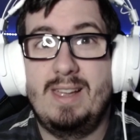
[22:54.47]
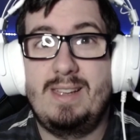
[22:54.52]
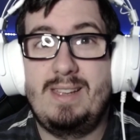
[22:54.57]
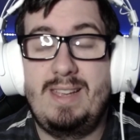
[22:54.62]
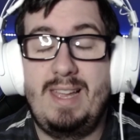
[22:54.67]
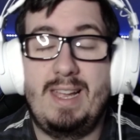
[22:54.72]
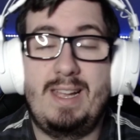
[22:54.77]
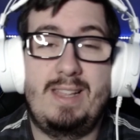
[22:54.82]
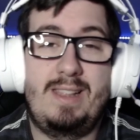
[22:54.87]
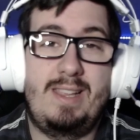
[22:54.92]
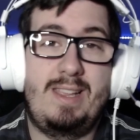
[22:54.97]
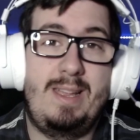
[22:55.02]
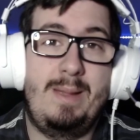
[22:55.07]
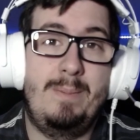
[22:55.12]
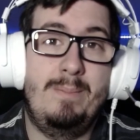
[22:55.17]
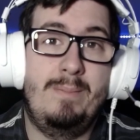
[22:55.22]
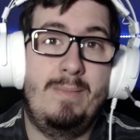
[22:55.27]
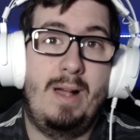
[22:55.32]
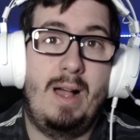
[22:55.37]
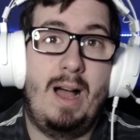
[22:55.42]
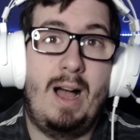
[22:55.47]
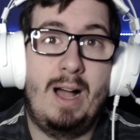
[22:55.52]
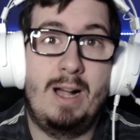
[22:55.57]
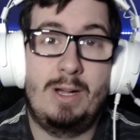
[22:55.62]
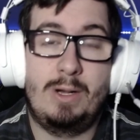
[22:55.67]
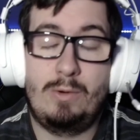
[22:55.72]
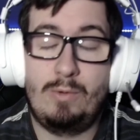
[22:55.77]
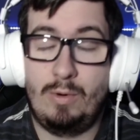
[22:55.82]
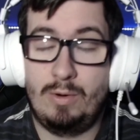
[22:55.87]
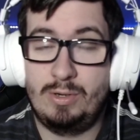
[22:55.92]
kicked him
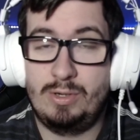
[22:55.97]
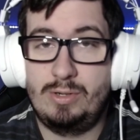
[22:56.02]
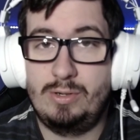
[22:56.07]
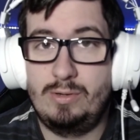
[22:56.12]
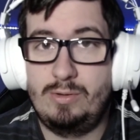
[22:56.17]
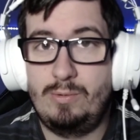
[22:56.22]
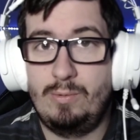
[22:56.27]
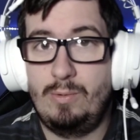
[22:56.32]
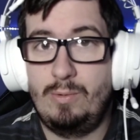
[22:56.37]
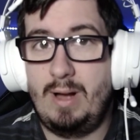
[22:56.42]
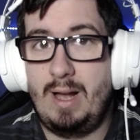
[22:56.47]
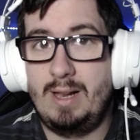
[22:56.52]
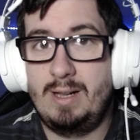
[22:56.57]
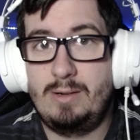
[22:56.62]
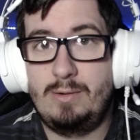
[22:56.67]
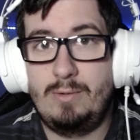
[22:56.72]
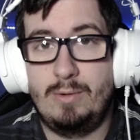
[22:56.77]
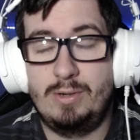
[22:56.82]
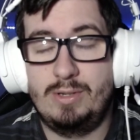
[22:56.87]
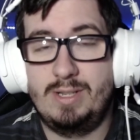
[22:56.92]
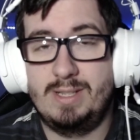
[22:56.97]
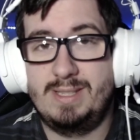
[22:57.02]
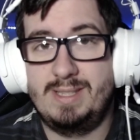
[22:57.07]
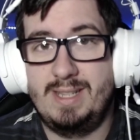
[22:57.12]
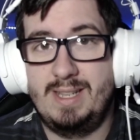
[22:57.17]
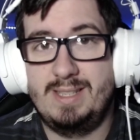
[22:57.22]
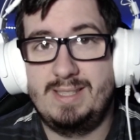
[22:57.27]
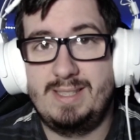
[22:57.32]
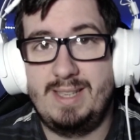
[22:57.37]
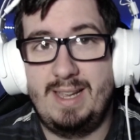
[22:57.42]
to
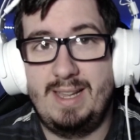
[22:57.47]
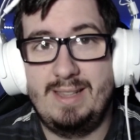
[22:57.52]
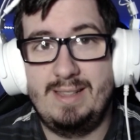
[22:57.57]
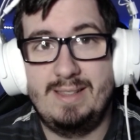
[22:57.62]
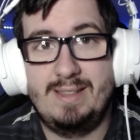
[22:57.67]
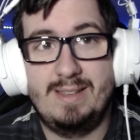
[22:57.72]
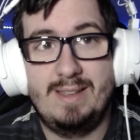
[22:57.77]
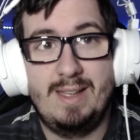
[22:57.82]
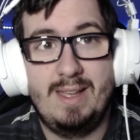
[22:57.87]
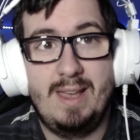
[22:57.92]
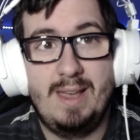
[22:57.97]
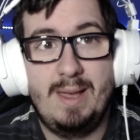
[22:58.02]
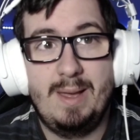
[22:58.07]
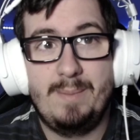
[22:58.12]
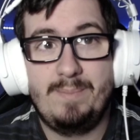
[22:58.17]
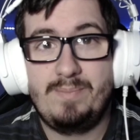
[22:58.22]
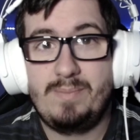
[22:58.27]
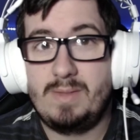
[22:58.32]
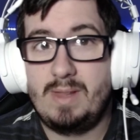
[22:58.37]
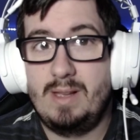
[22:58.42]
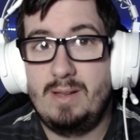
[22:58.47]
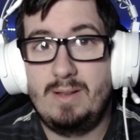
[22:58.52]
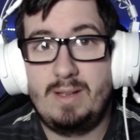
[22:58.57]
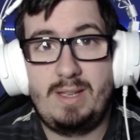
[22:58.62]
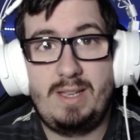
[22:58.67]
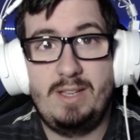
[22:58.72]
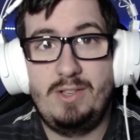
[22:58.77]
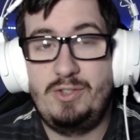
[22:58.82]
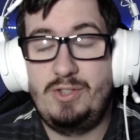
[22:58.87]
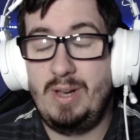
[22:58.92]
unconsciousness, and
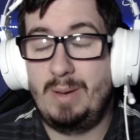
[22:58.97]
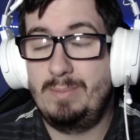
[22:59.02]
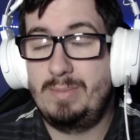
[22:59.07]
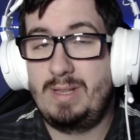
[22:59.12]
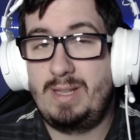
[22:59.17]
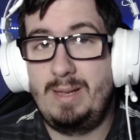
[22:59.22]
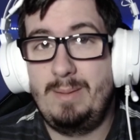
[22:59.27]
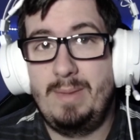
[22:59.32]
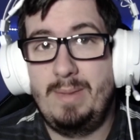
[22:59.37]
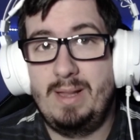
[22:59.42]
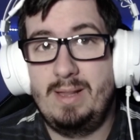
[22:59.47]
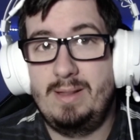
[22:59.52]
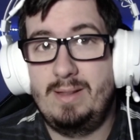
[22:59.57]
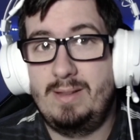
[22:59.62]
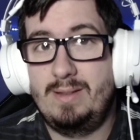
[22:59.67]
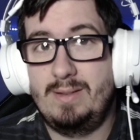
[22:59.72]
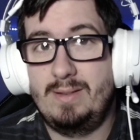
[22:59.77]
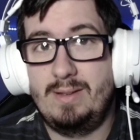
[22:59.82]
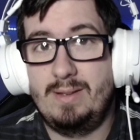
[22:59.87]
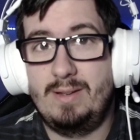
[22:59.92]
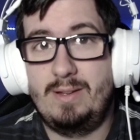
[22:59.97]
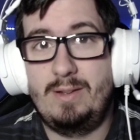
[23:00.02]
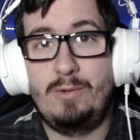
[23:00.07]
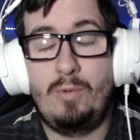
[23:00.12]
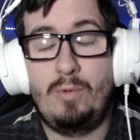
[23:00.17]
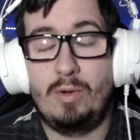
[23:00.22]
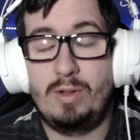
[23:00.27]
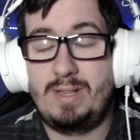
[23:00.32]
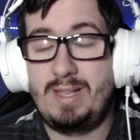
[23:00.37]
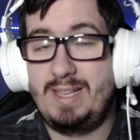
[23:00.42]
he jumped him and
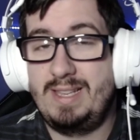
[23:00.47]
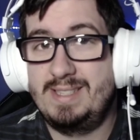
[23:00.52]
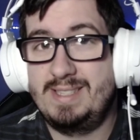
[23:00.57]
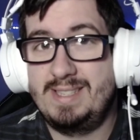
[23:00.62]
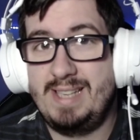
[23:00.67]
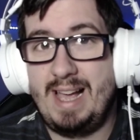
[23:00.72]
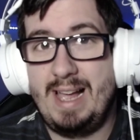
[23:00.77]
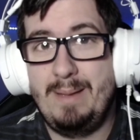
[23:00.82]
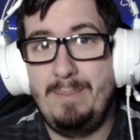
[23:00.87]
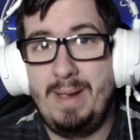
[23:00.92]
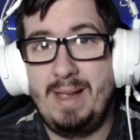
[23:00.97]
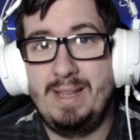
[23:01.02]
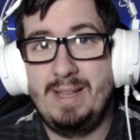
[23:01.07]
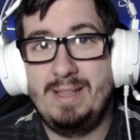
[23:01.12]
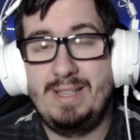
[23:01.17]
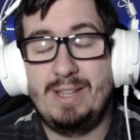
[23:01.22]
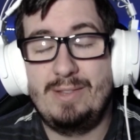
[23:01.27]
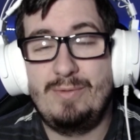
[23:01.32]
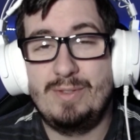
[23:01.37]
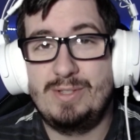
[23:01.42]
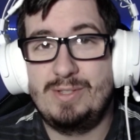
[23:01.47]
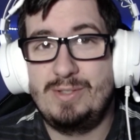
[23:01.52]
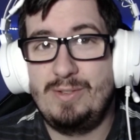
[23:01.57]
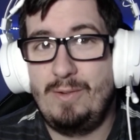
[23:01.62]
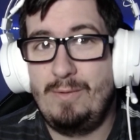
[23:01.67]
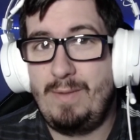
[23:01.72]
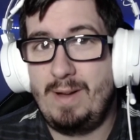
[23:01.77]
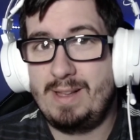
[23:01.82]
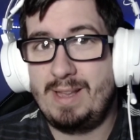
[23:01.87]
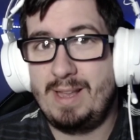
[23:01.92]
got his eye, man. That was so
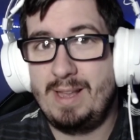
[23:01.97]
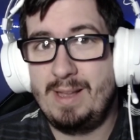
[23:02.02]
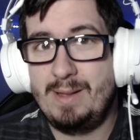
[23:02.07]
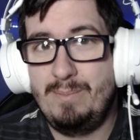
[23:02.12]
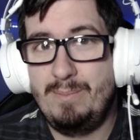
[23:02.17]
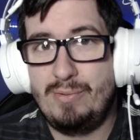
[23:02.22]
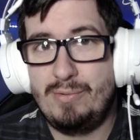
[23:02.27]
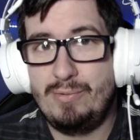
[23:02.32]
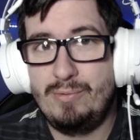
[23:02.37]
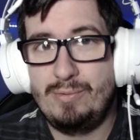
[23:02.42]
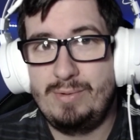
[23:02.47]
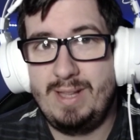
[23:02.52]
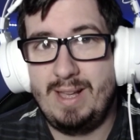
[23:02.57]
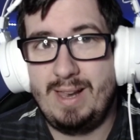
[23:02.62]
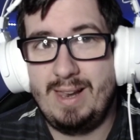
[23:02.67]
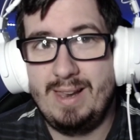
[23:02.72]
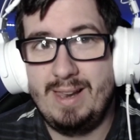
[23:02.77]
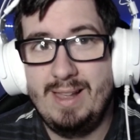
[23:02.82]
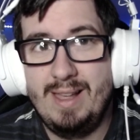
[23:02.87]
fucking brutal.